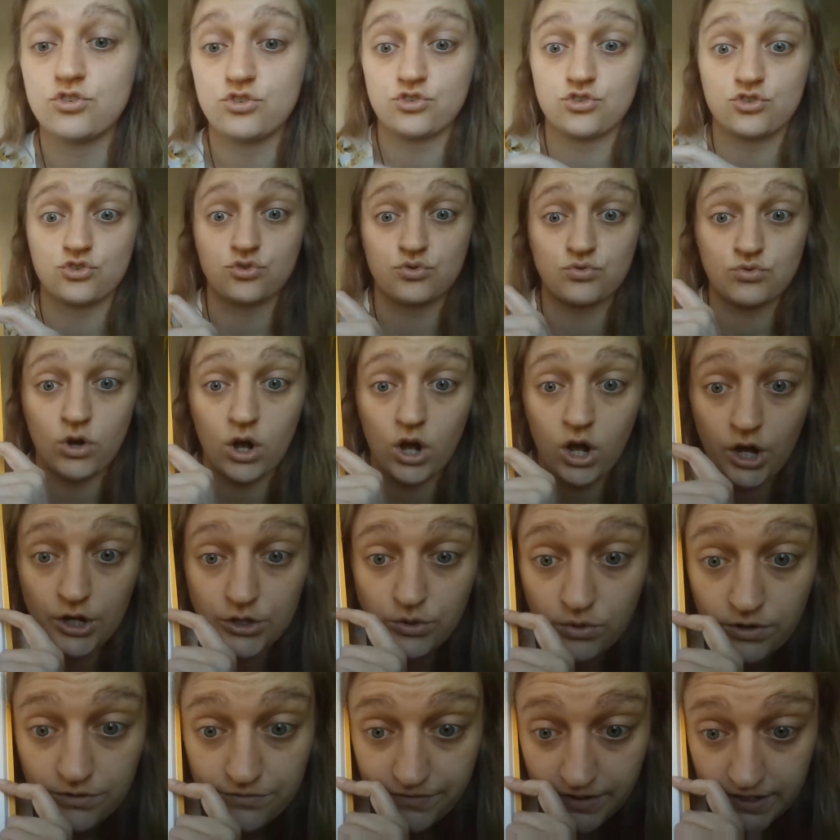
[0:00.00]
Draw
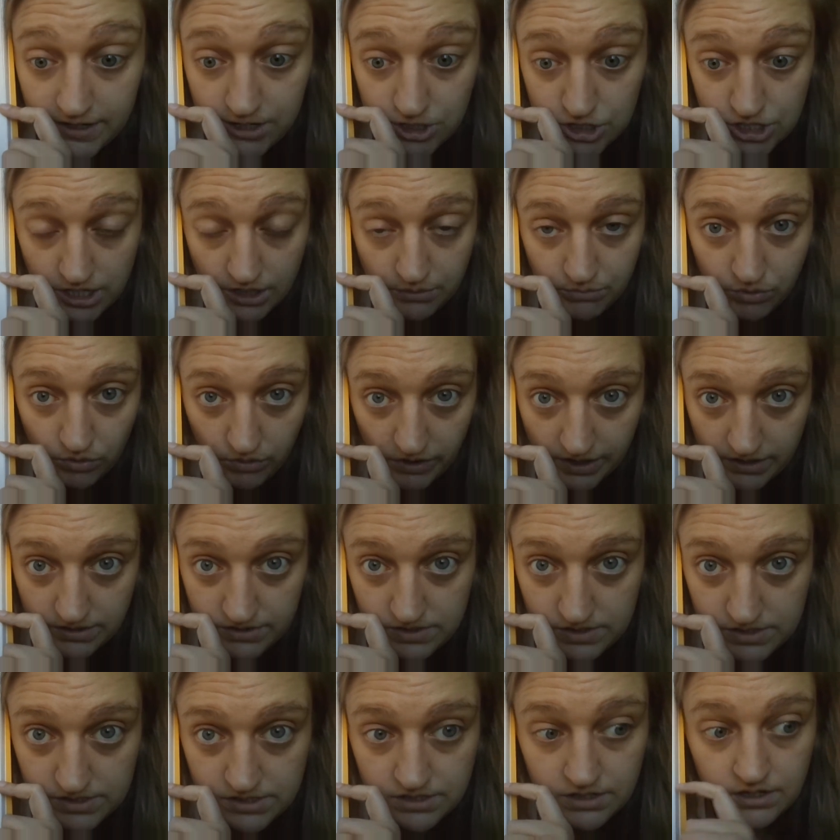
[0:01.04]
your vanishing
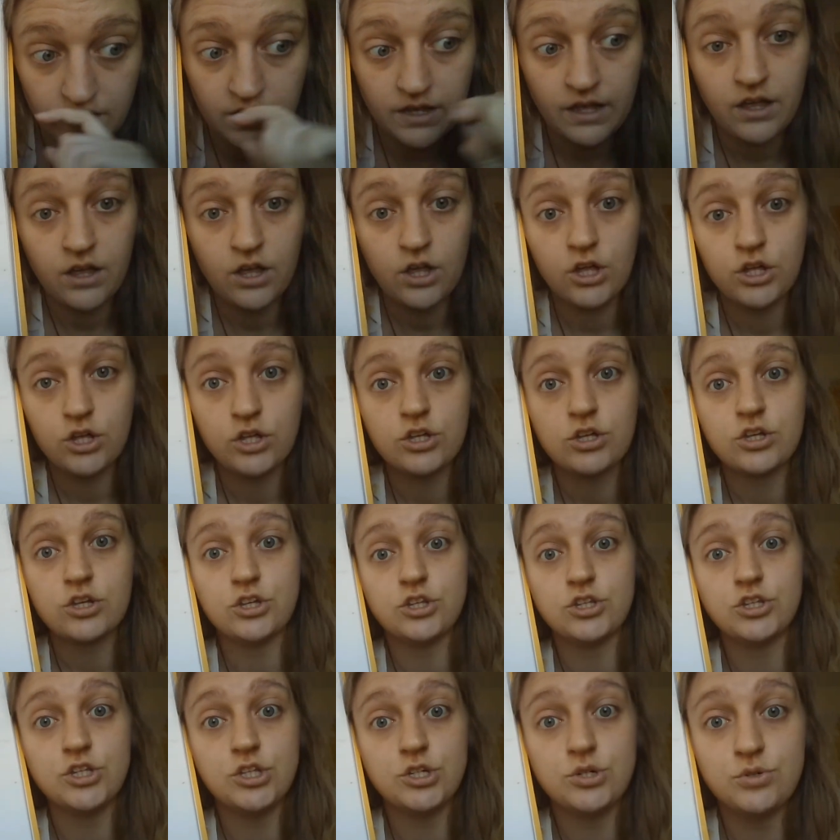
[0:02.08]
points.
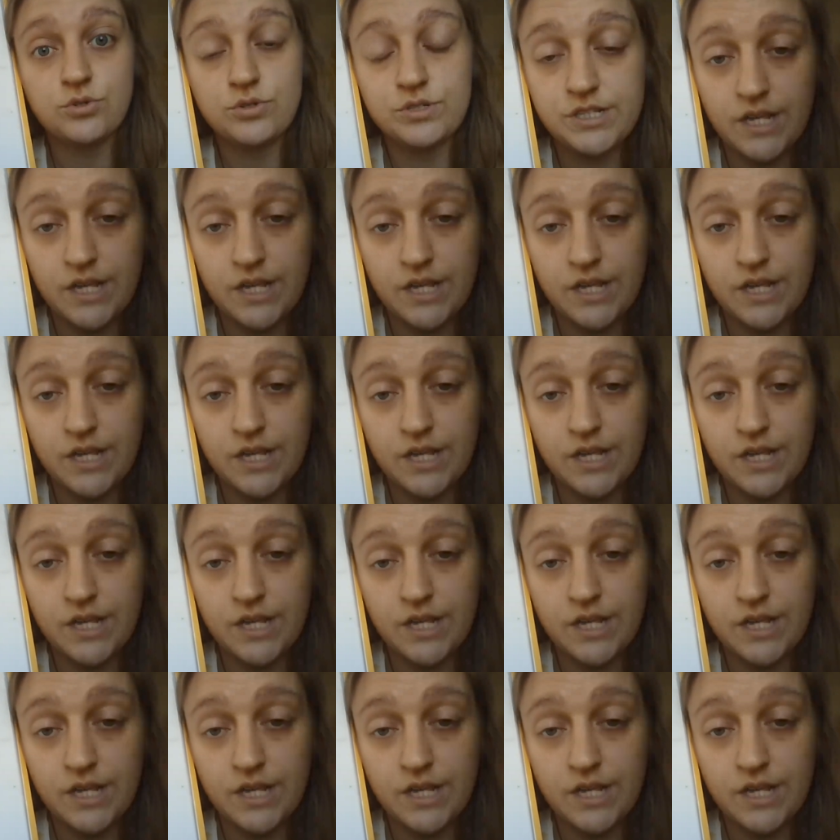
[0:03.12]
Use